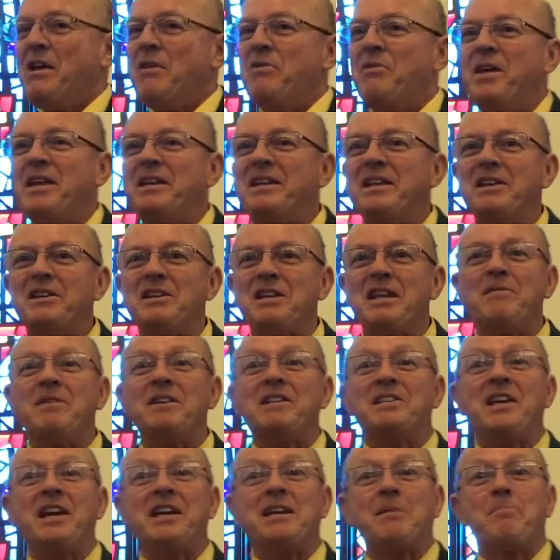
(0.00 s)
They didn't even
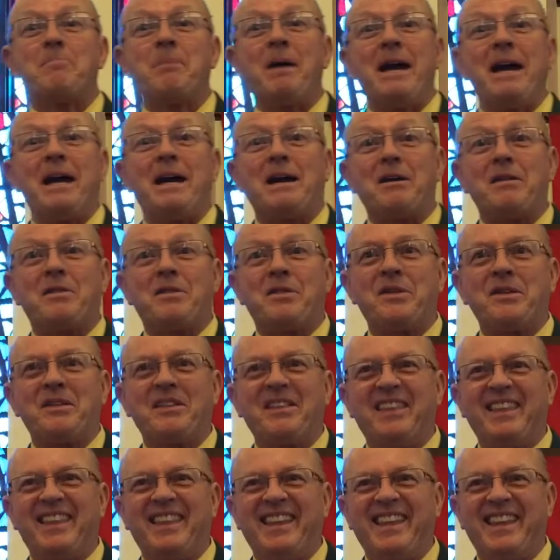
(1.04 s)
take a bath.
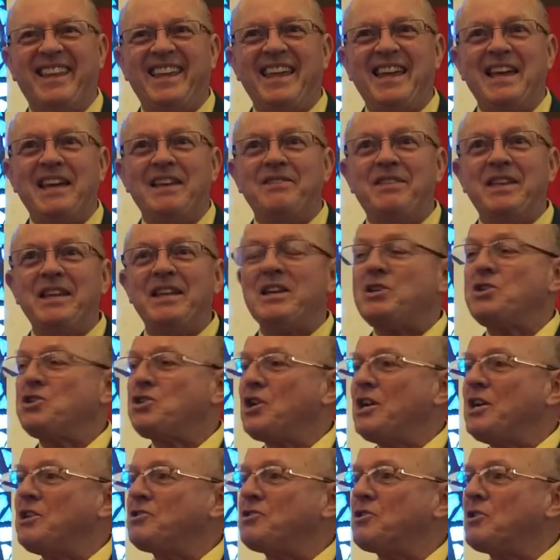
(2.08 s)
They didn't
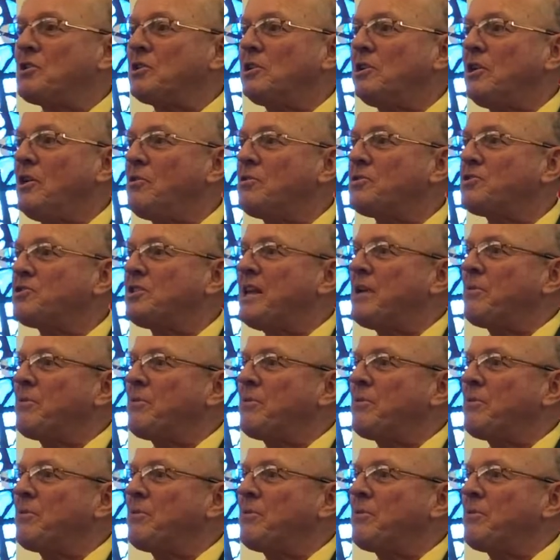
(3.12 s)
change their clothes.